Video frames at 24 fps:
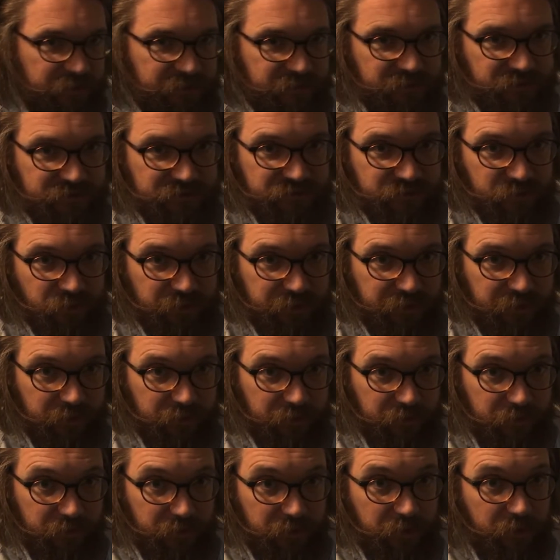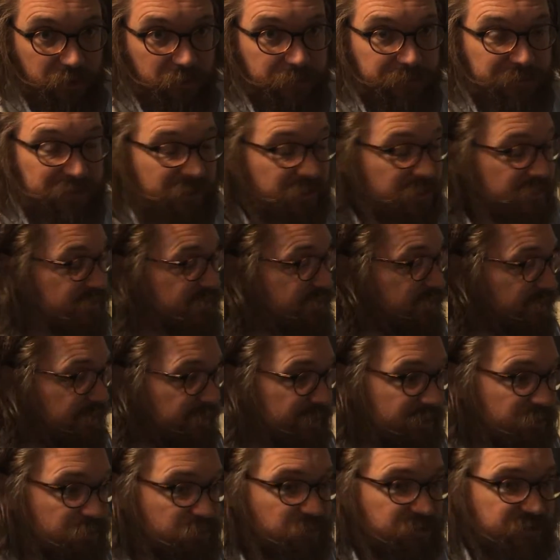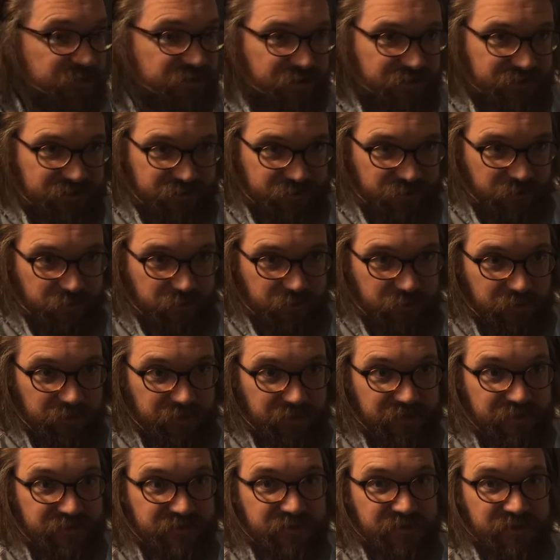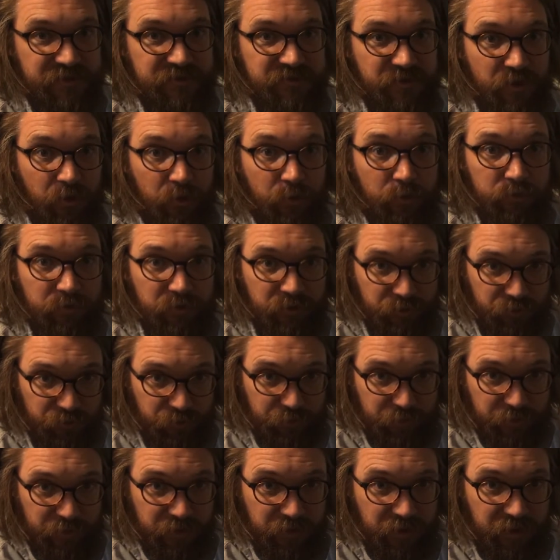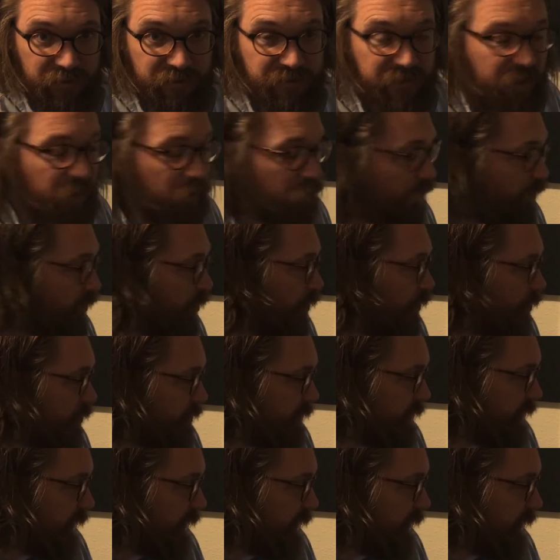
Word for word: in this circuit because each resistor is in its own loop. They all